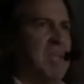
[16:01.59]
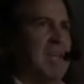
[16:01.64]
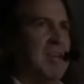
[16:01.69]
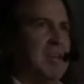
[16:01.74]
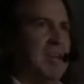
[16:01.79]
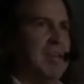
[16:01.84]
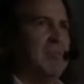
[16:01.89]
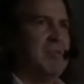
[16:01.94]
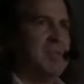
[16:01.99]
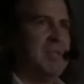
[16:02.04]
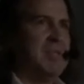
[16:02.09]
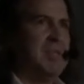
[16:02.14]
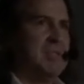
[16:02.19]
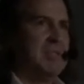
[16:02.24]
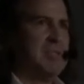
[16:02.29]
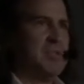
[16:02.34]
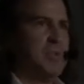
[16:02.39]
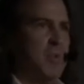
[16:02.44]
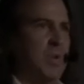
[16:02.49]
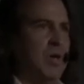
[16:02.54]
yeah,
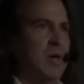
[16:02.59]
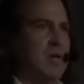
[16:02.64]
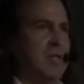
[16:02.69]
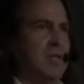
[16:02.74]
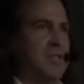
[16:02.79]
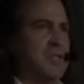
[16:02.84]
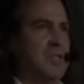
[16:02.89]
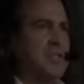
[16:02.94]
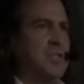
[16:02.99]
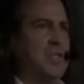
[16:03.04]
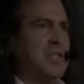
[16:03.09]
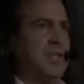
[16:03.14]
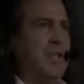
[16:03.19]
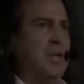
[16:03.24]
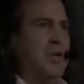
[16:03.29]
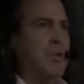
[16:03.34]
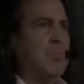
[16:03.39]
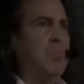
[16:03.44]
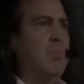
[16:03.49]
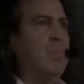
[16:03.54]
everything is a wash,
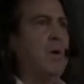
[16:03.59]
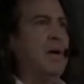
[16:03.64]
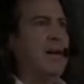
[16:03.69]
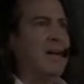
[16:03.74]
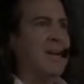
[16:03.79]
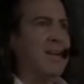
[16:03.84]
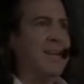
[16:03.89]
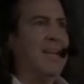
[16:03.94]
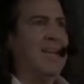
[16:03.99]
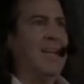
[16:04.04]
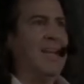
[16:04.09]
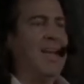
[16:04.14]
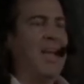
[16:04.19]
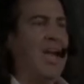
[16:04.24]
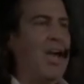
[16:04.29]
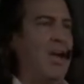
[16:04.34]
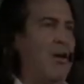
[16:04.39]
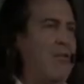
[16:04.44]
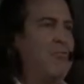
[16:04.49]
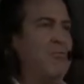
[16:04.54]
but
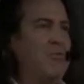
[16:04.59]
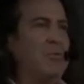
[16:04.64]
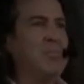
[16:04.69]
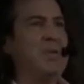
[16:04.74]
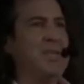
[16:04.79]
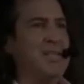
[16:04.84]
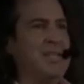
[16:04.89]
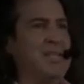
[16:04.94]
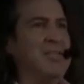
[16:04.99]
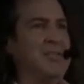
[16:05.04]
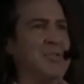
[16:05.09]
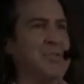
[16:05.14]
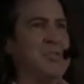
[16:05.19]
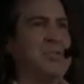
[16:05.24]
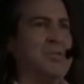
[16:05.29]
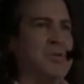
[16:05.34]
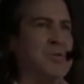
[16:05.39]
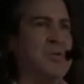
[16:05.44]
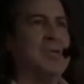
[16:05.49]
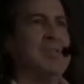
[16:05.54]
everybody at your
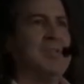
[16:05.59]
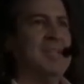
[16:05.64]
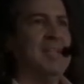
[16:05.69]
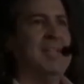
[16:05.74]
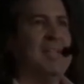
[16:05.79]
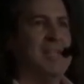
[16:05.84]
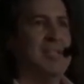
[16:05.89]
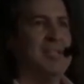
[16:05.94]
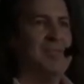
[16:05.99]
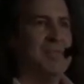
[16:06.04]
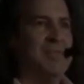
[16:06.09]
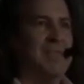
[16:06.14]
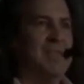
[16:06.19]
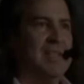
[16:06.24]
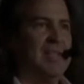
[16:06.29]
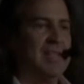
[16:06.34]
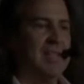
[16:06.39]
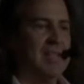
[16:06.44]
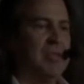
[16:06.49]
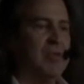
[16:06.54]
school is
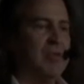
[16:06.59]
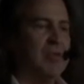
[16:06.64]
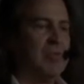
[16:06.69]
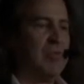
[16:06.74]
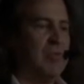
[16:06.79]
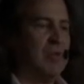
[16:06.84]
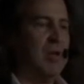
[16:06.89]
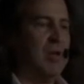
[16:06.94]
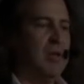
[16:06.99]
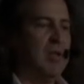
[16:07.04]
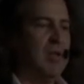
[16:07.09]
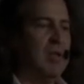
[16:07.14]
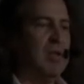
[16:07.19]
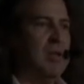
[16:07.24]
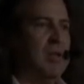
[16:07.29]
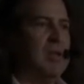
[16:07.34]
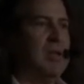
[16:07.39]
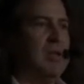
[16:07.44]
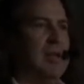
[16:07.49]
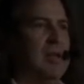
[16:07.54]
feeling an overall,
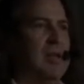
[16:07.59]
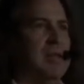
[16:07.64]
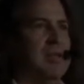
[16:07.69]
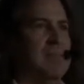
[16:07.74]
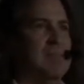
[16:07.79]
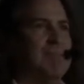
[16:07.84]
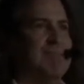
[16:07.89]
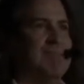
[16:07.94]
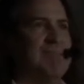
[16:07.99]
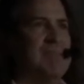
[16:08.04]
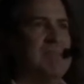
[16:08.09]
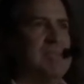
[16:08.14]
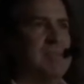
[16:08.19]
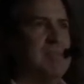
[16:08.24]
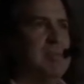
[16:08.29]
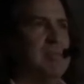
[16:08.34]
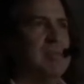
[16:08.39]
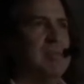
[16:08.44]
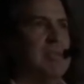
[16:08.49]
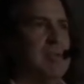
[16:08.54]
um,
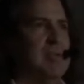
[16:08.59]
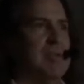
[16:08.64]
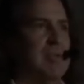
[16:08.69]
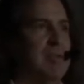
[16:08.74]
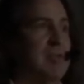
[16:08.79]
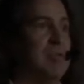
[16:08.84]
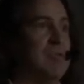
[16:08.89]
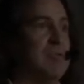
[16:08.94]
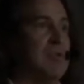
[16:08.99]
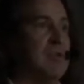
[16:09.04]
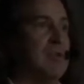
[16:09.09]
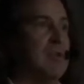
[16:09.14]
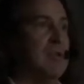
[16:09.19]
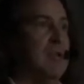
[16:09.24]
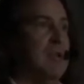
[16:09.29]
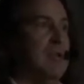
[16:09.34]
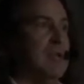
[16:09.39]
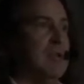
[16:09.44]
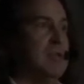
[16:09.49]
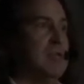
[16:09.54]
an
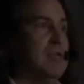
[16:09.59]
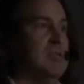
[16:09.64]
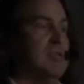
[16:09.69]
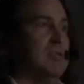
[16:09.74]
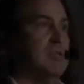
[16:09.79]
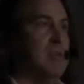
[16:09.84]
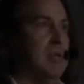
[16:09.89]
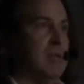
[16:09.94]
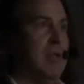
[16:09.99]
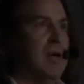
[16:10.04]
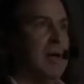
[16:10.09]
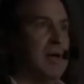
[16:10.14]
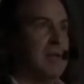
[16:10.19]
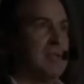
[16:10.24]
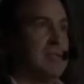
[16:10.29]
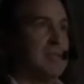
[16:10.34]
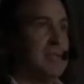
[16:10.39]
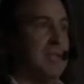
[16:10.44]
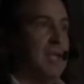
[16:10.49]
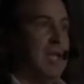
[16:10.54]
overall
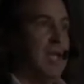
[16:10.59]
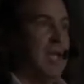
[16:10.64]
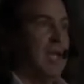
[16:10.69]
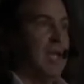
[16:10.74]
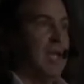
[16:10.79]
loss,